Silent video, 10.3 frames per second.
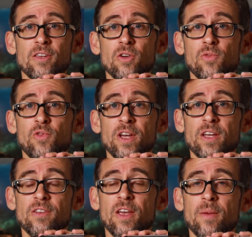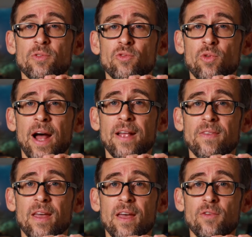your fingertips right
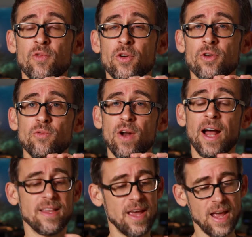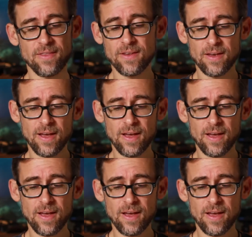there for your right hand,